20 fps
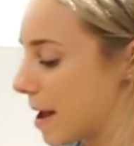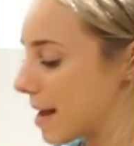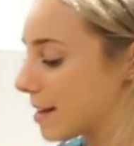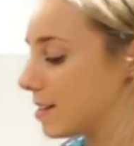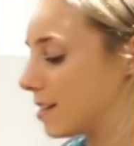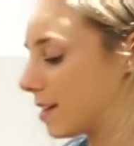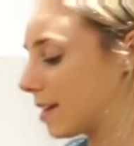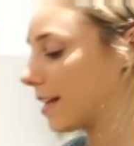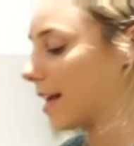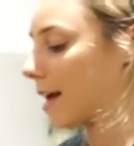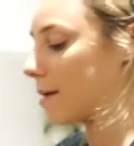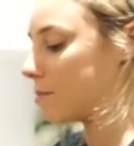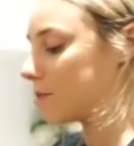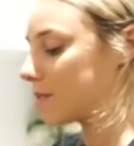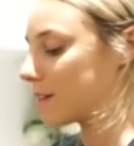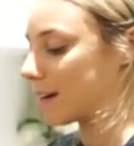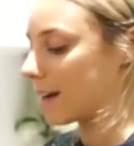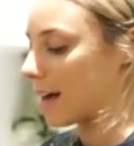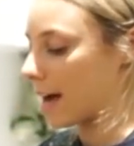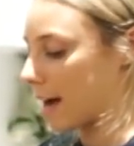Basically, I'm
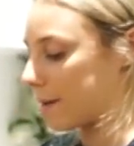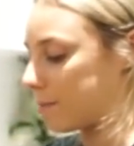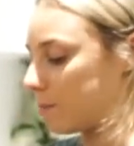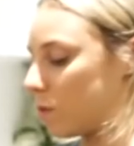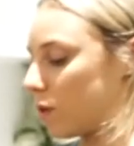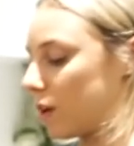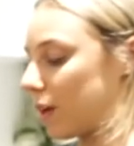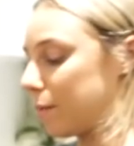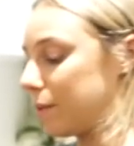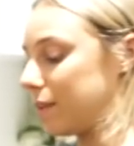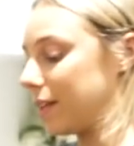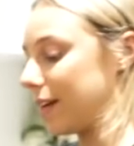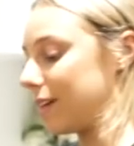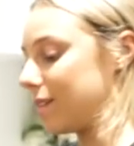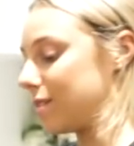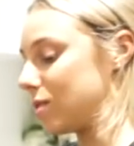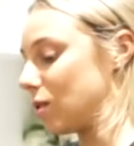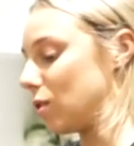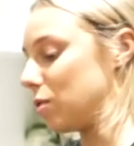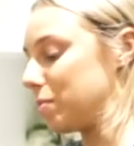just gonna add more
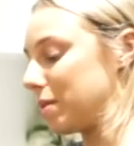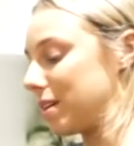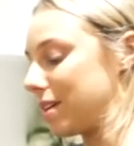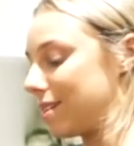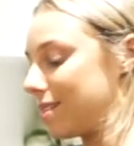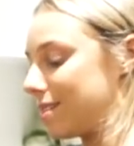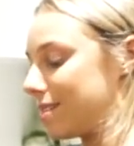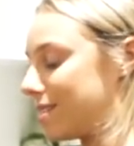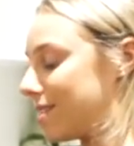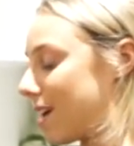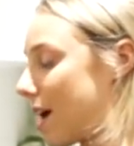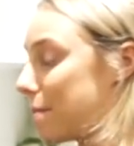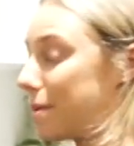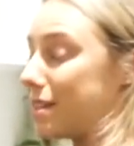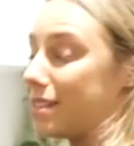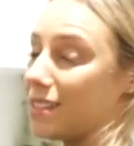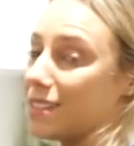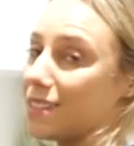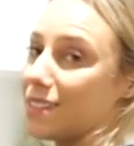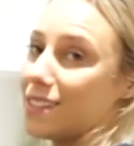Himalayan salt because I'm
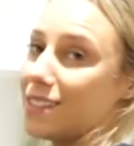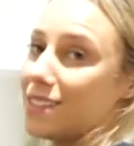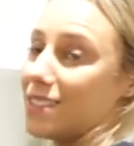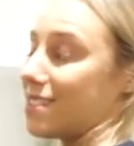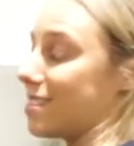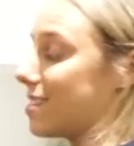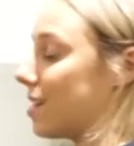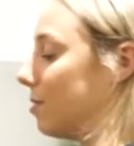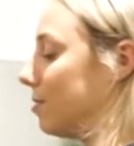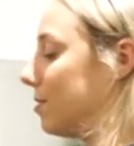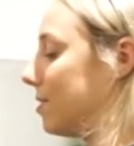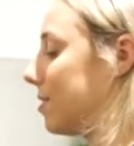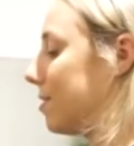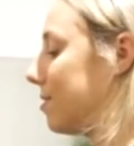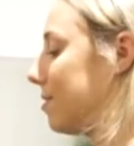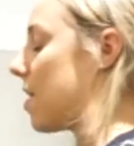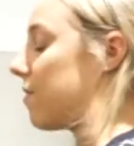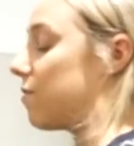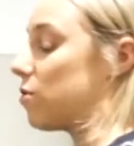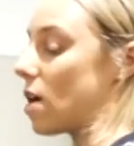addicted to salt.
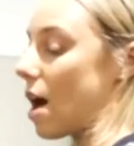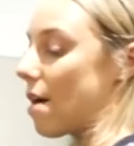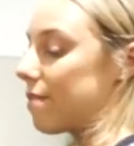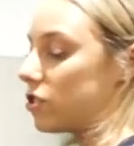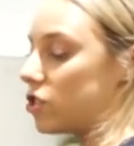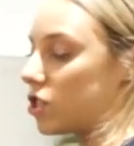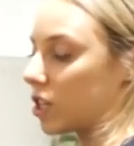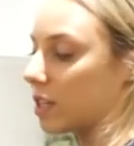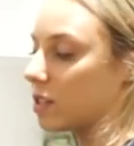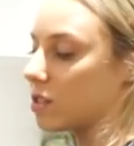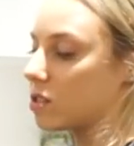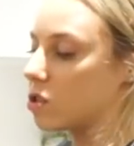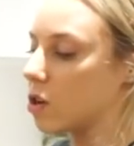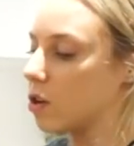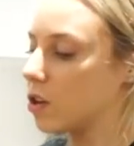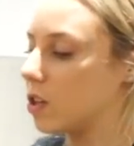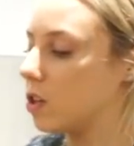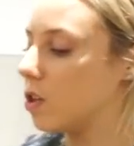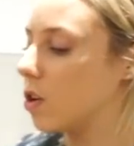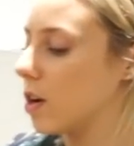If you have a chicken
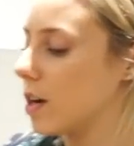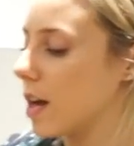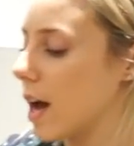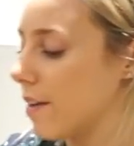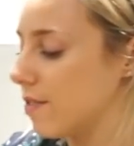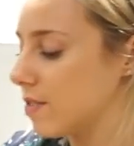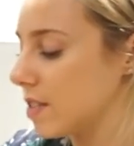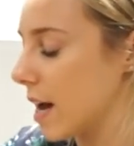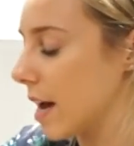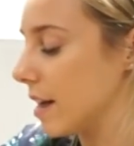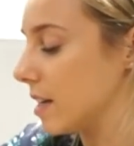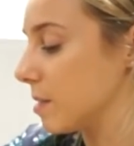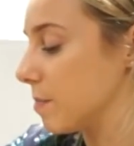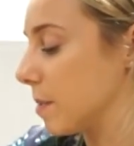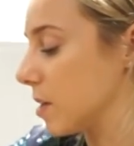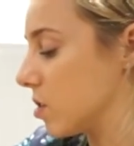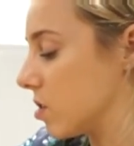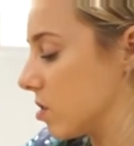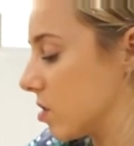stock, you don't have to add as much